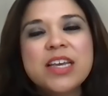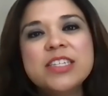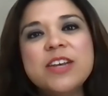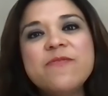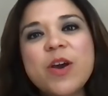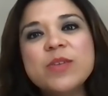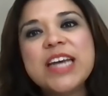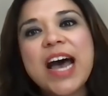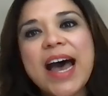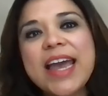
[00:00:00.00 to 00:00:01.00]
devote
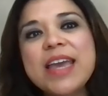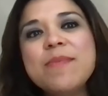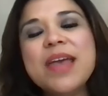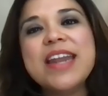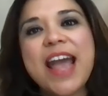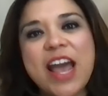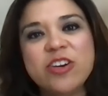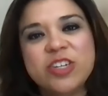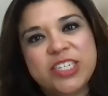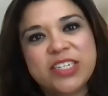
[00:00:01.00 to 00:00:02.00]
time and
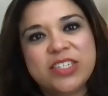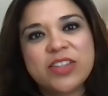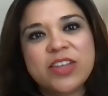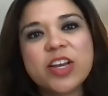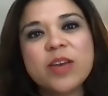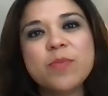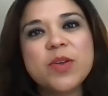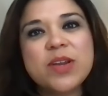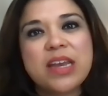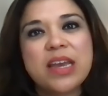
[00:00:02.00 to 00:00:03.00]
energy to their
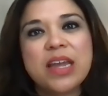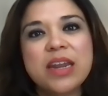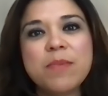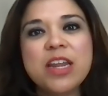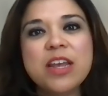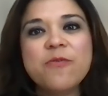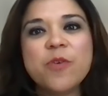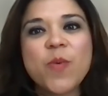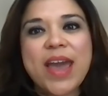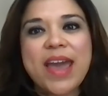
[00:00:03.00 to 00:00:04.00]
community in a
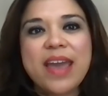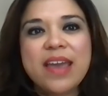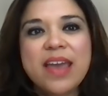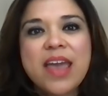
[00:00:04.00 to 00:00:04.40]
meaningful way,